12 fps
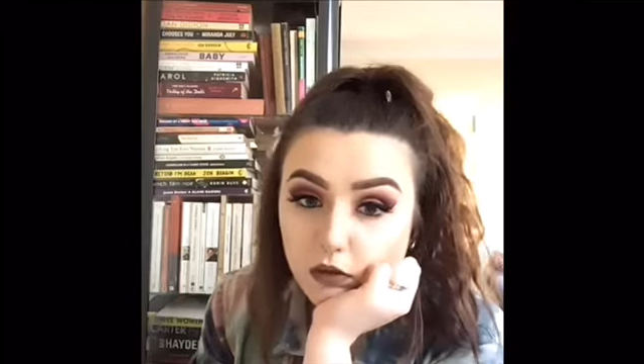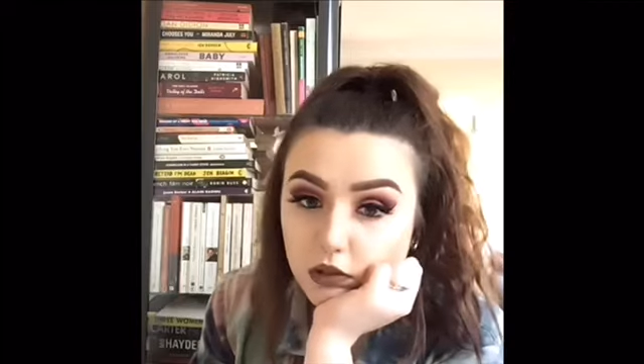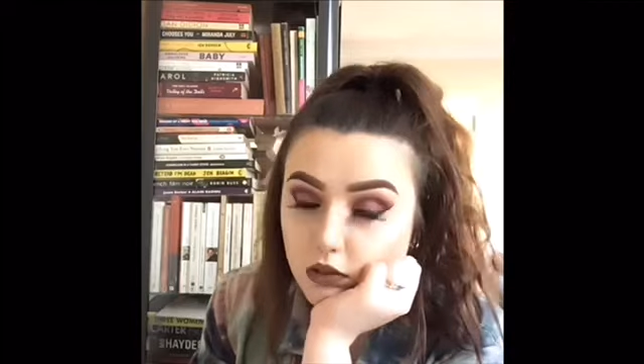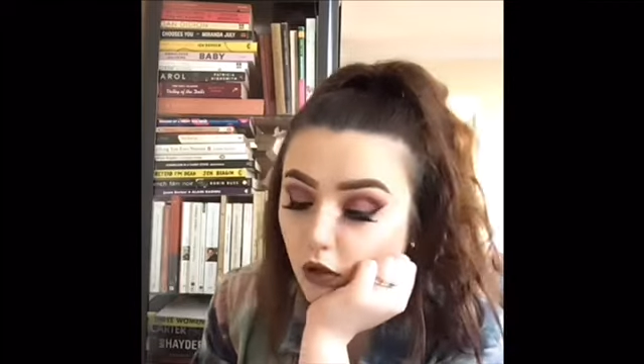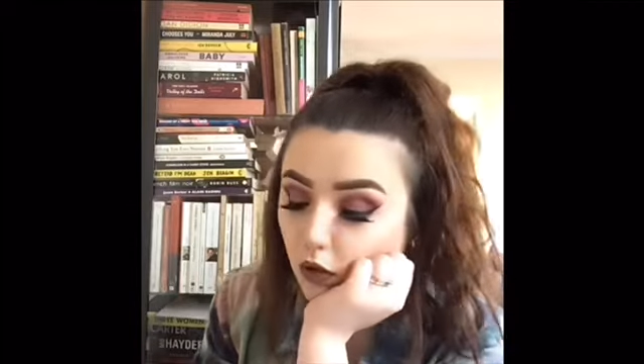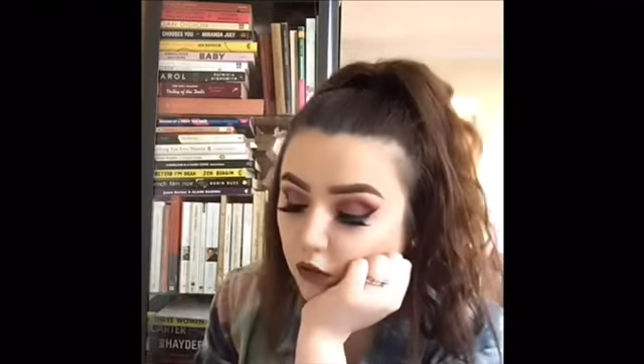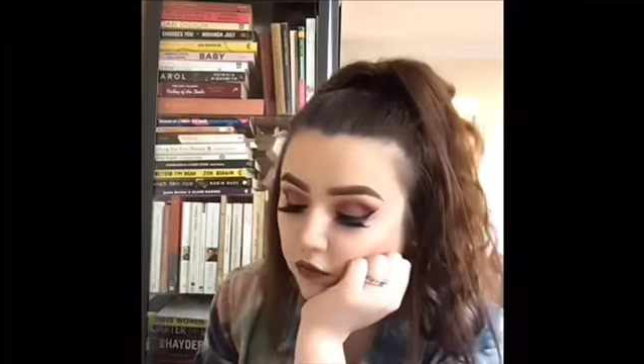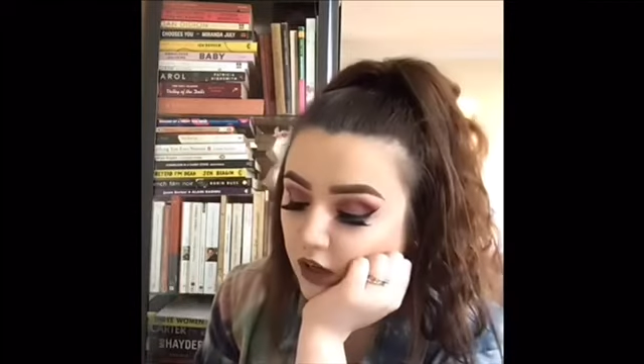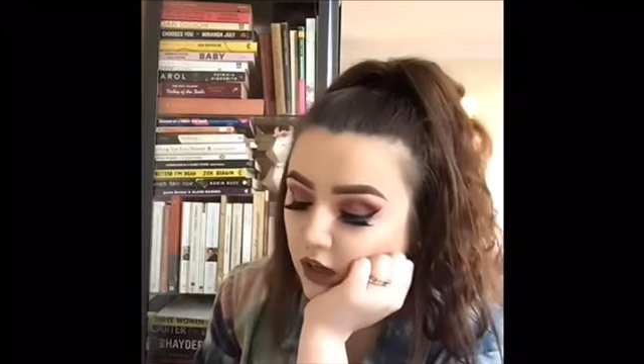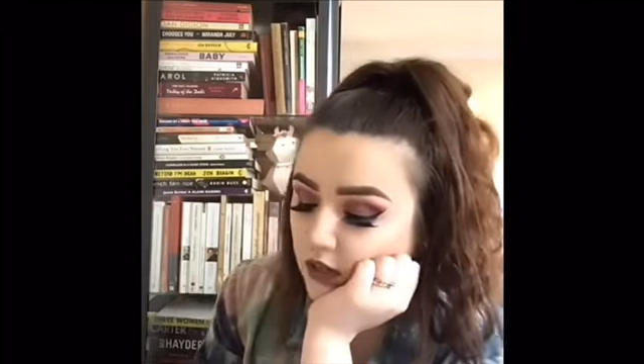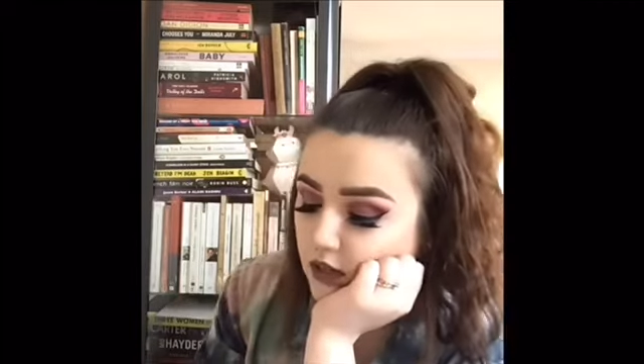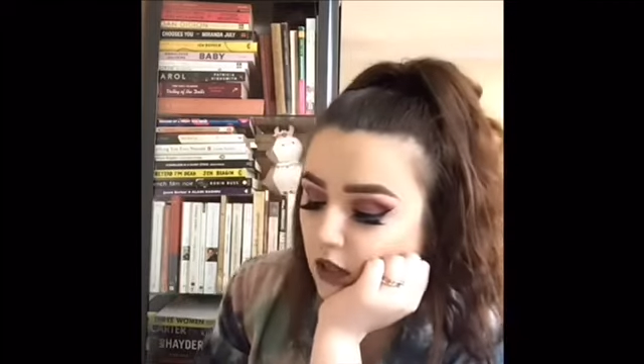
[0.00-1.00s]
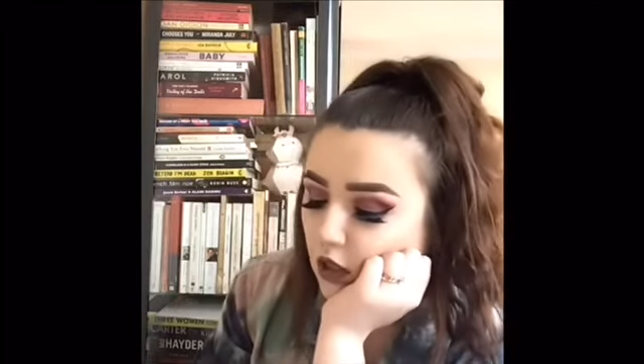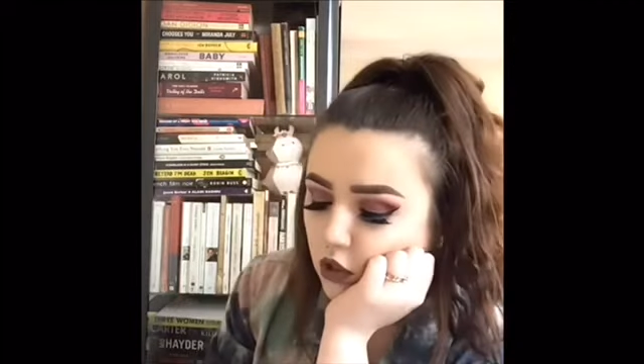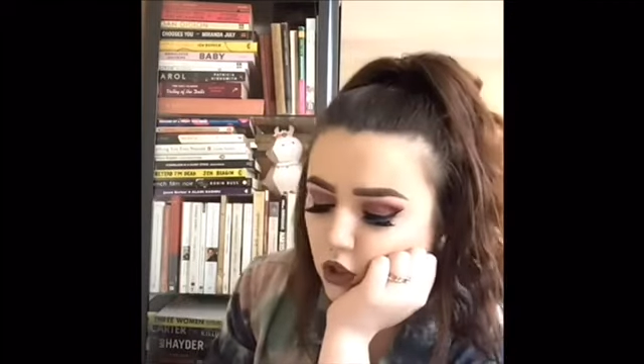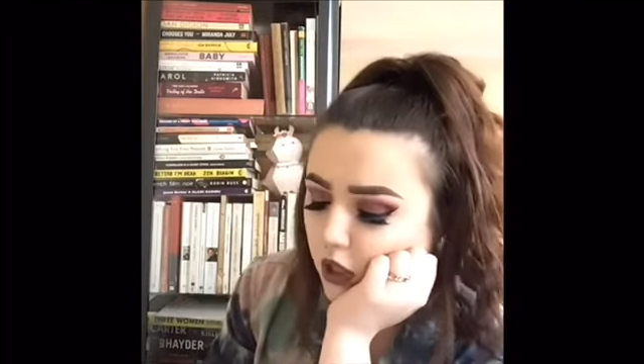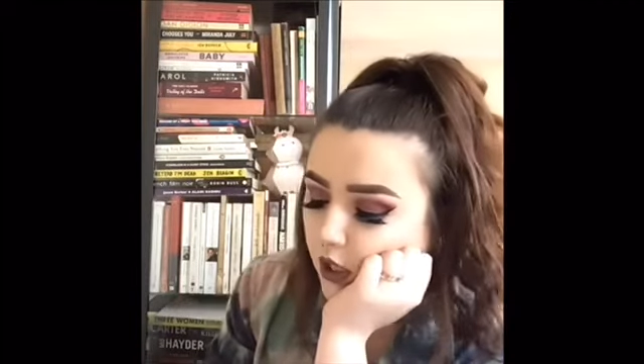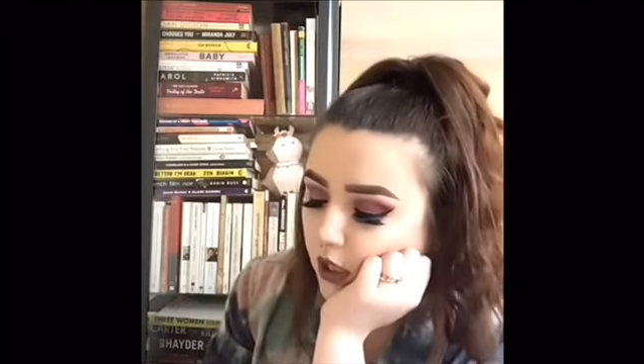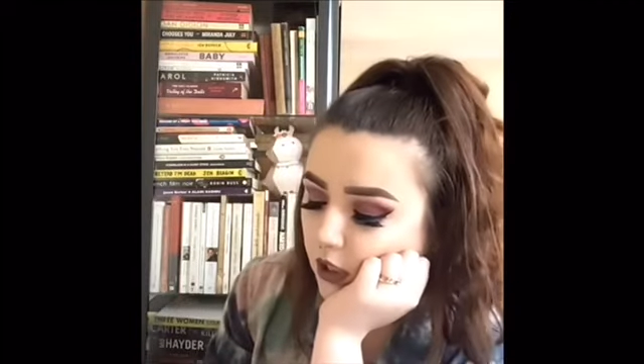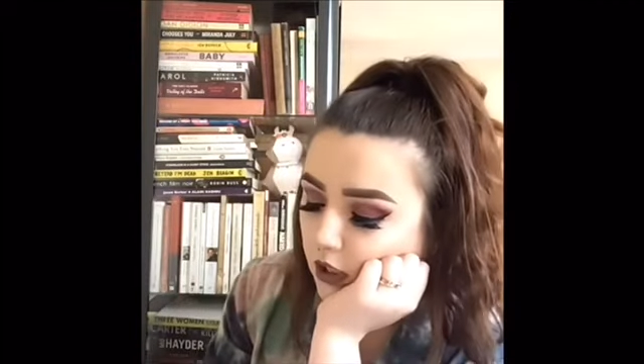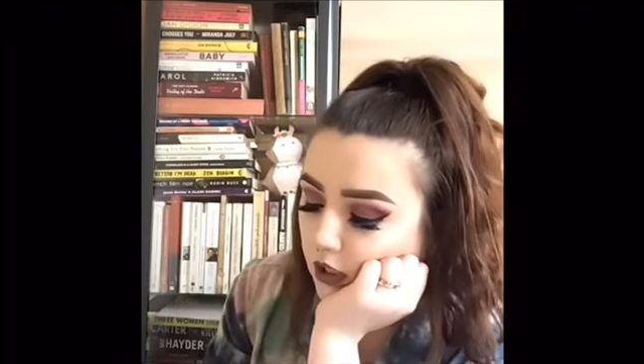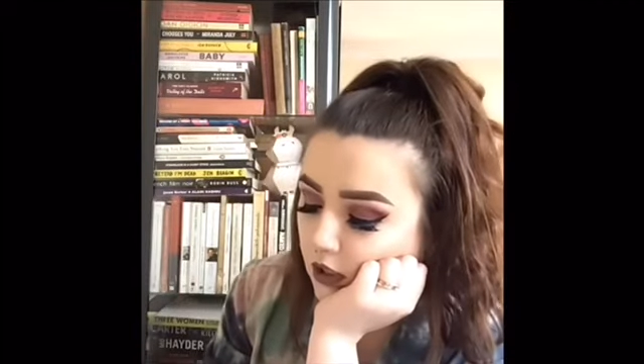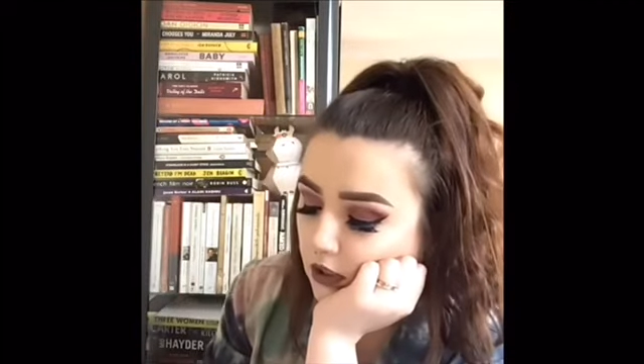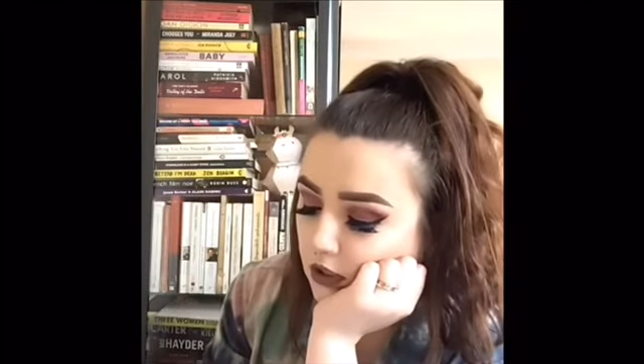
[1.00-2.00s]
this whole affair. He's saying, I don't like
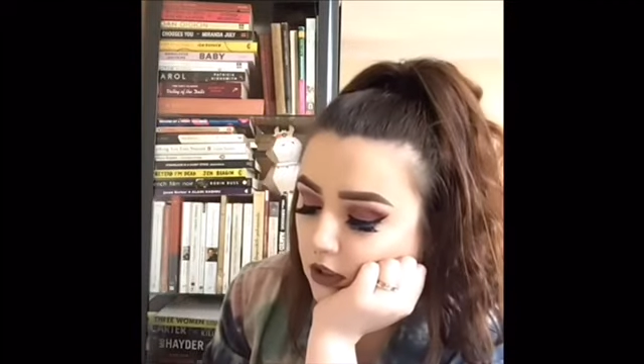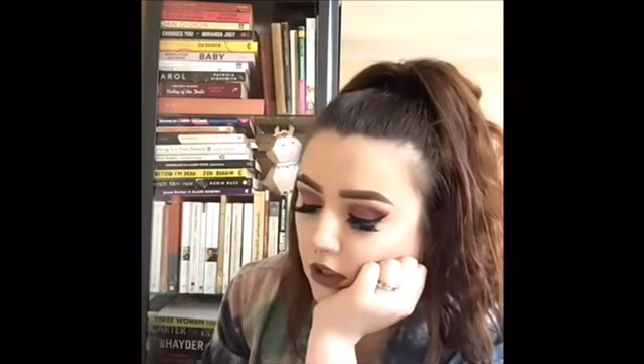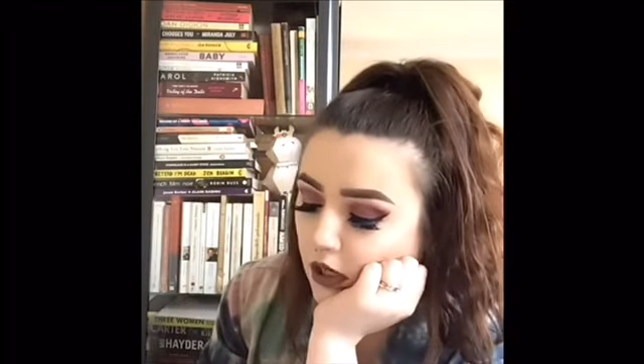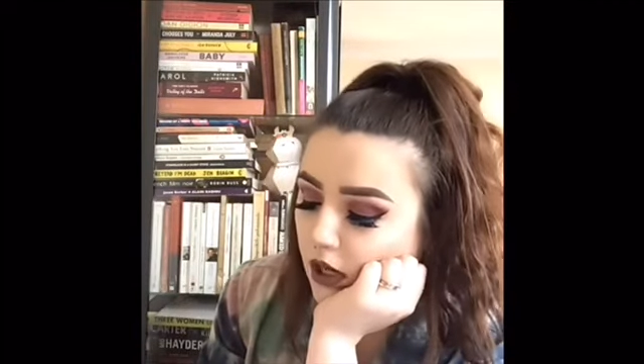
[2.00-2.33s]
it.